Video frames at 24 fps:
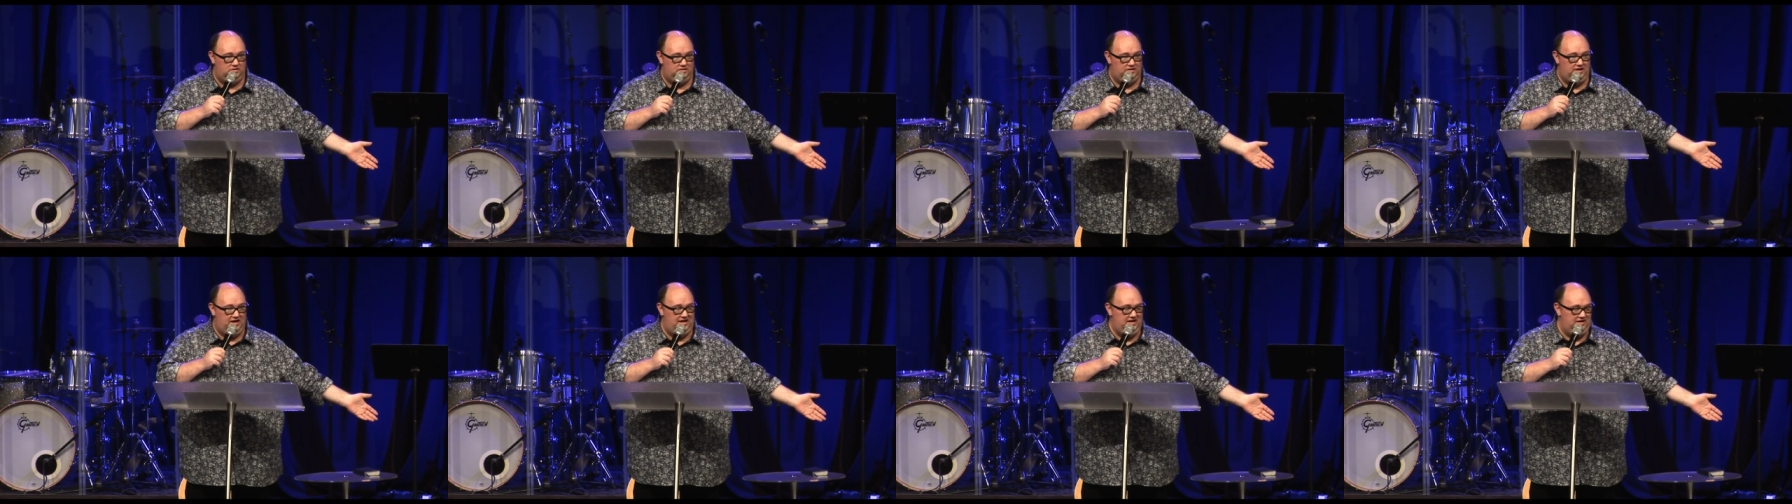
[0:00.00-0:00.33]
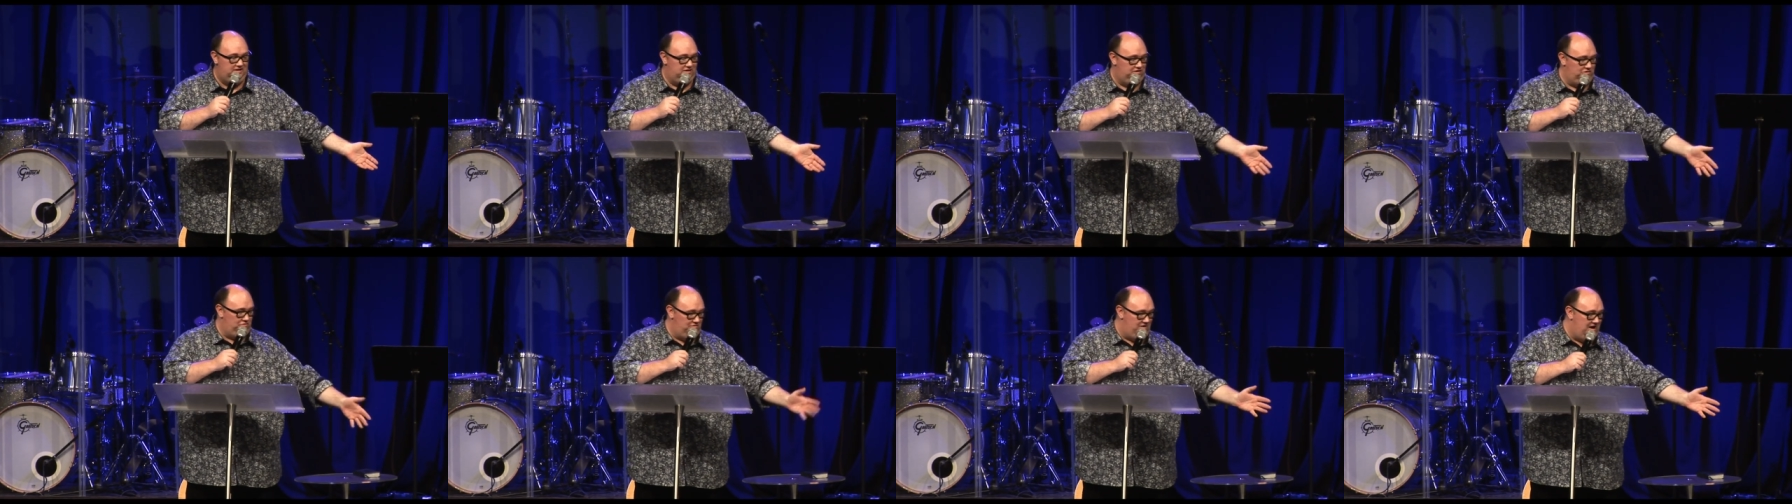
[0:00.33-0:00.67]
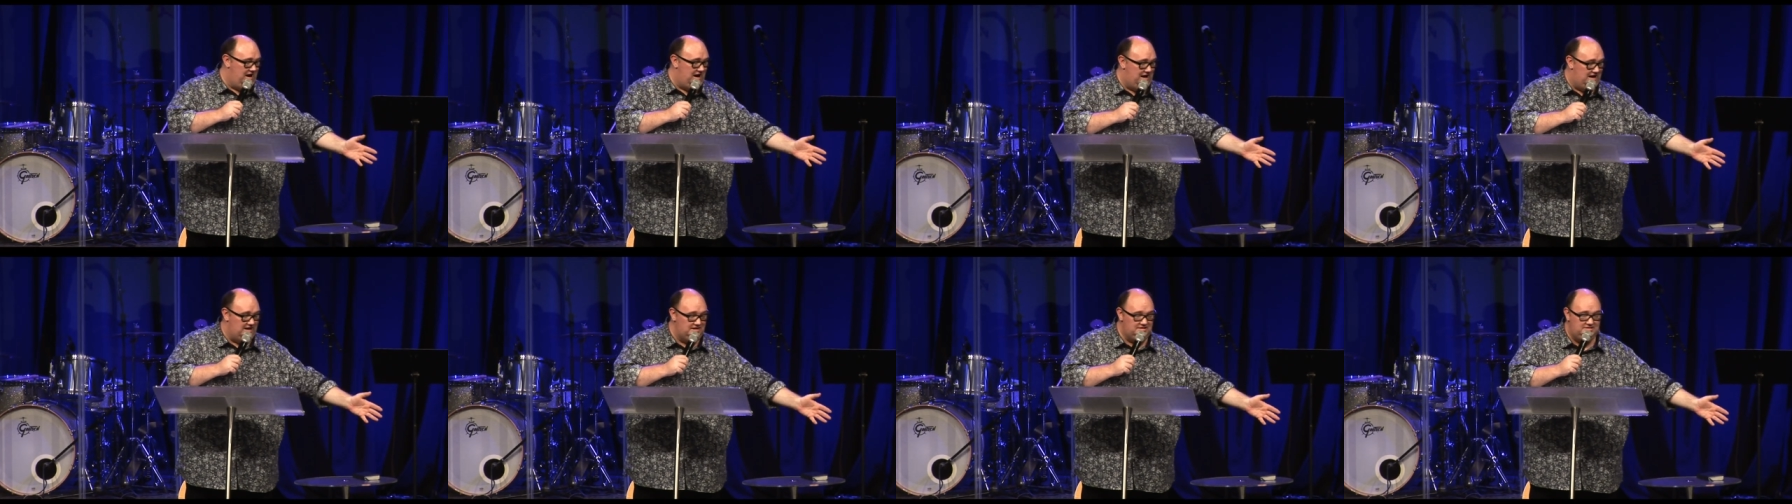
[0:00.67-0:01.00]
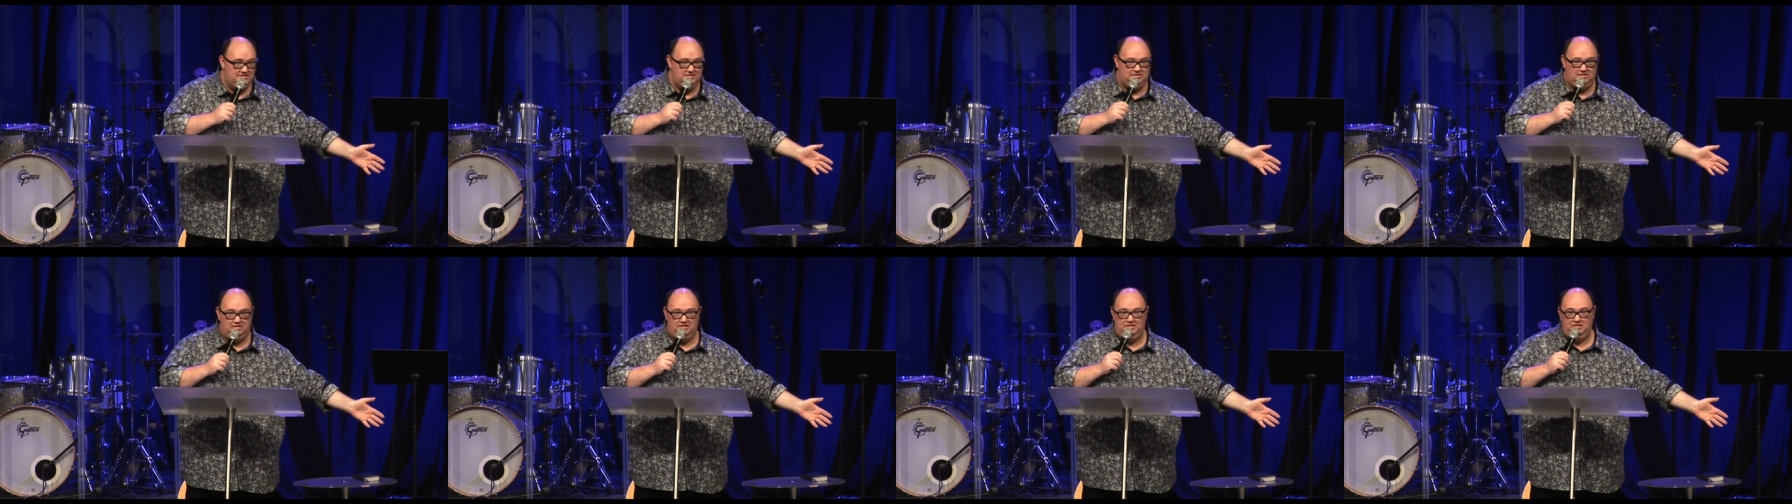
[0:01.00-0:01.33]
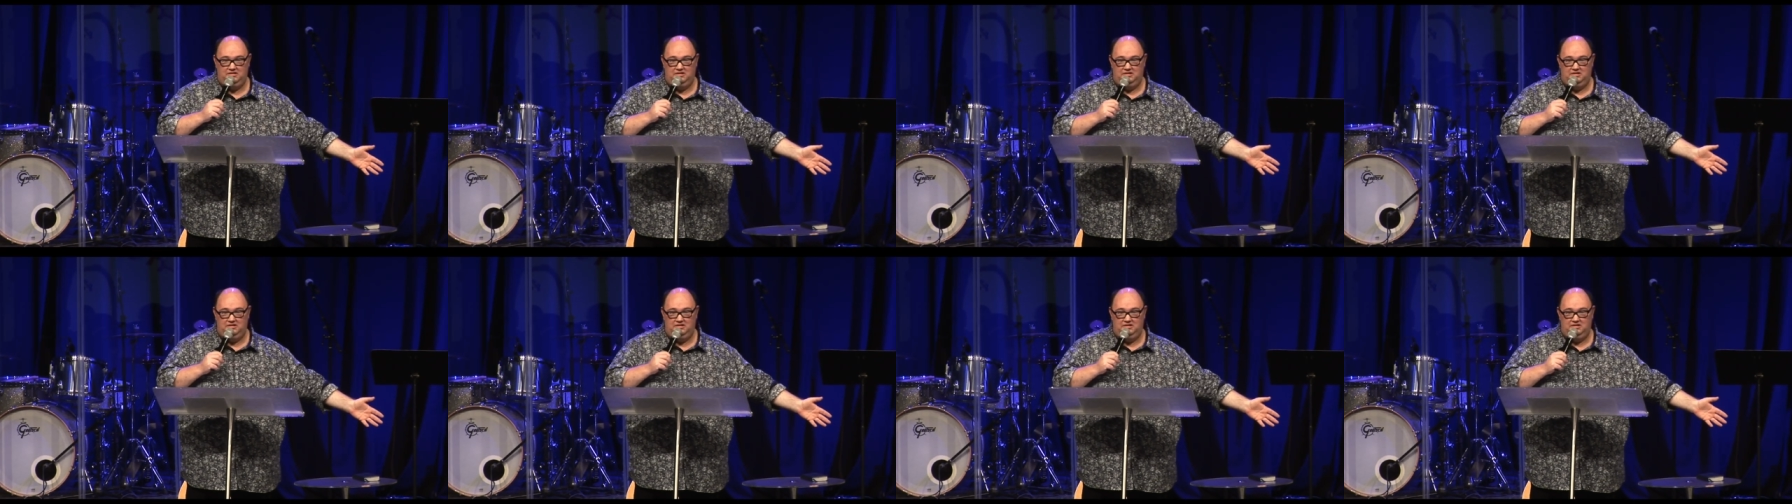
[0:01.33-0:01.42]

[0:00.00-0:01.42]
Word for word: eating grass.